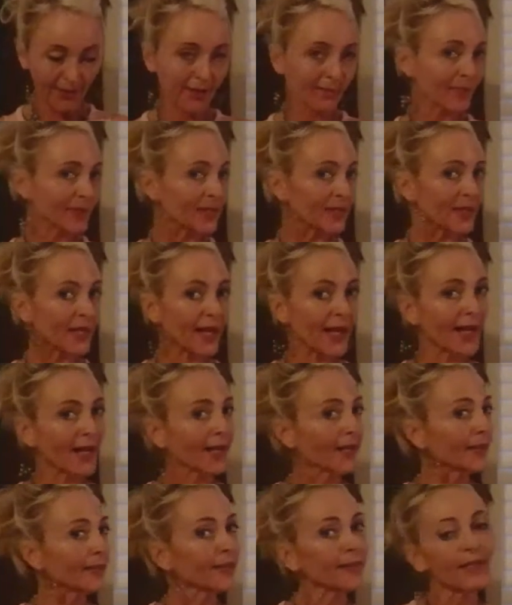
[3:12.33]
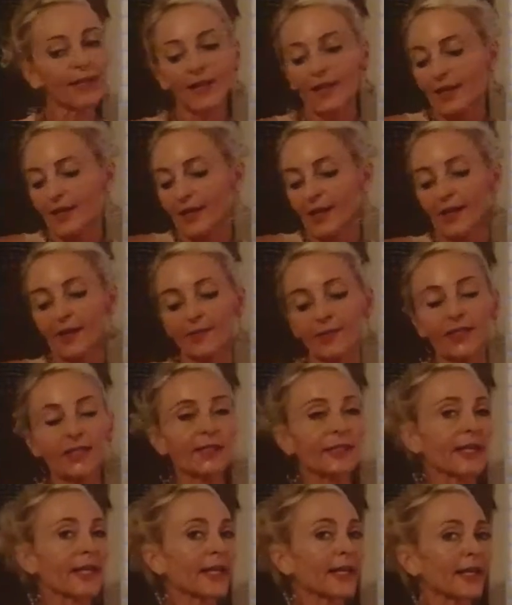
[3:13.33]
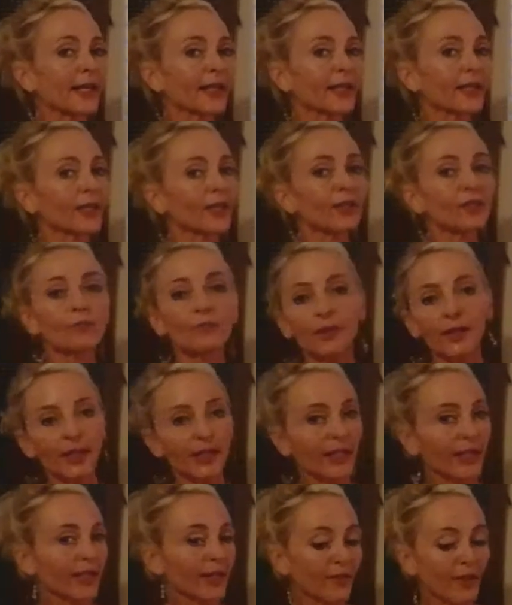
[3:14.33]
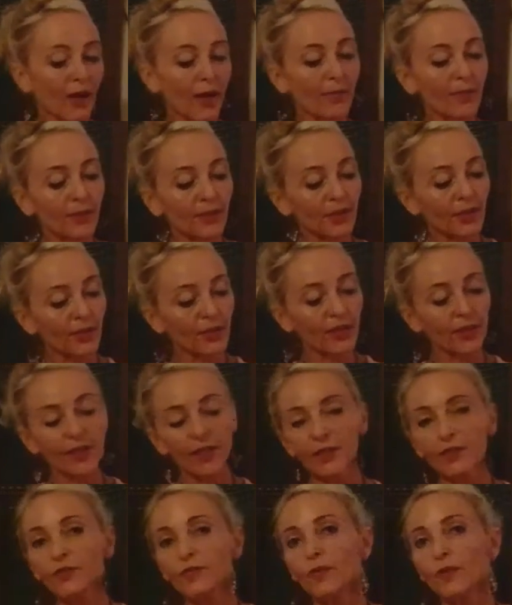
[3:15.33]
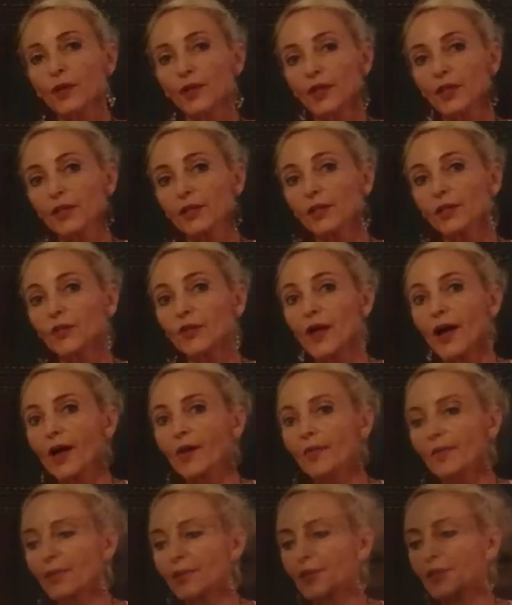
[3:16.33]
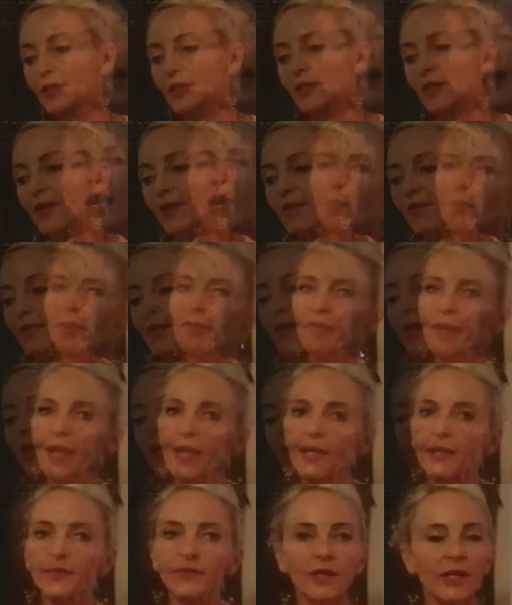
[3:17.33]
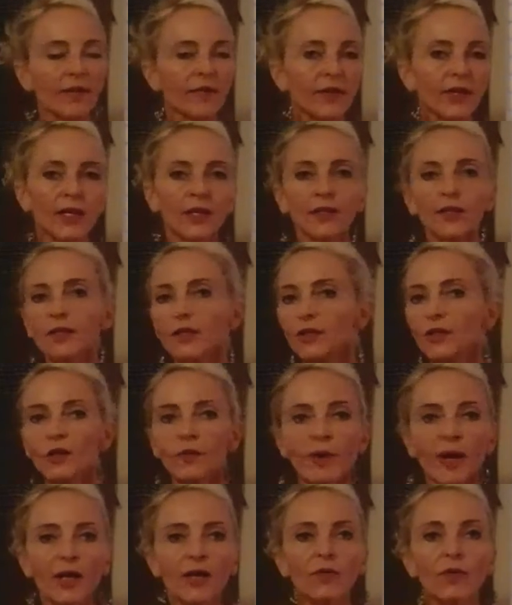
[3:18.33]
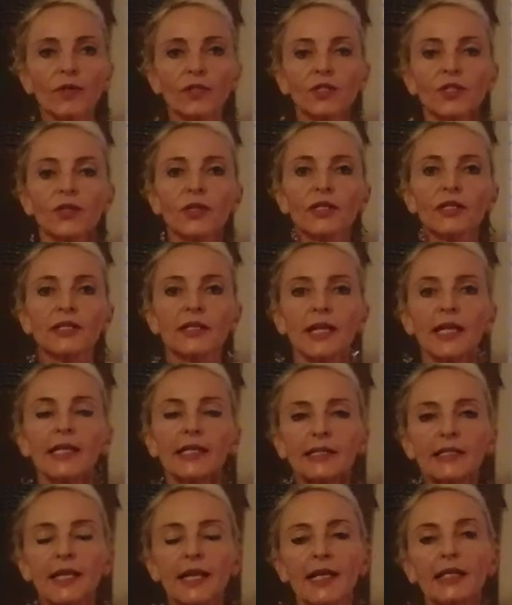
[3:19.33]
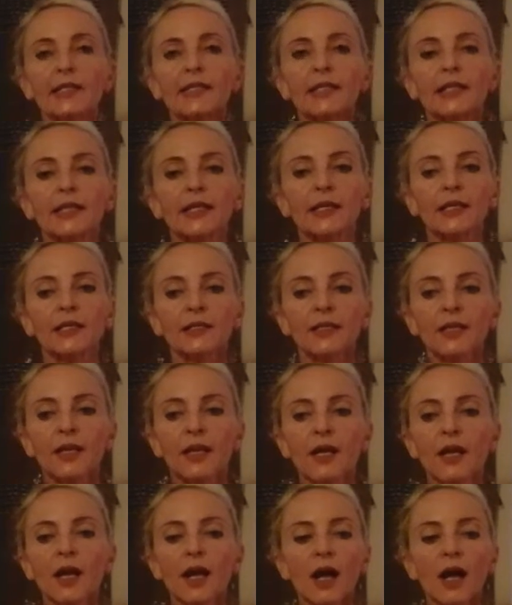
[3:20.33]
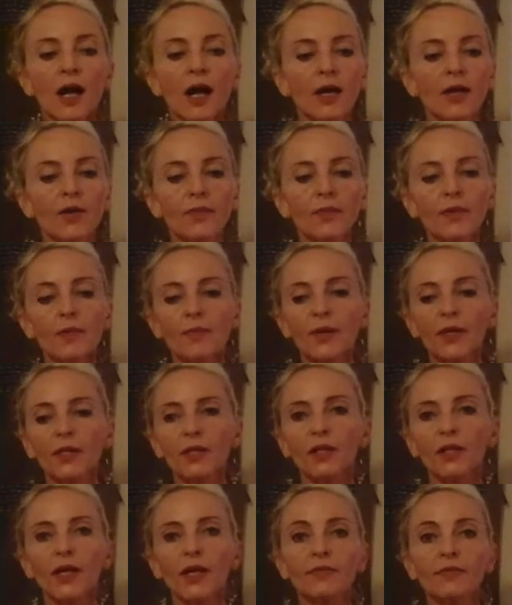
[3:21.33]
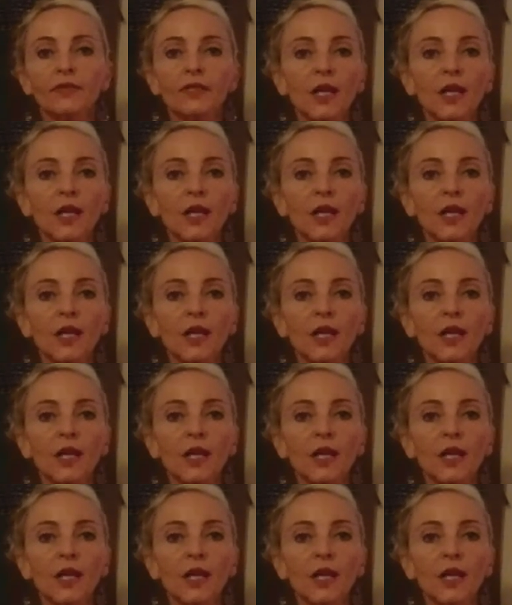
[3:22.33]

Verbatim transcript: a little pizzazz. I'm just saying, there's plenty of opportunities for you to do that. So, I'm a fan of giving, no matter what your intent is. Um, but a lot of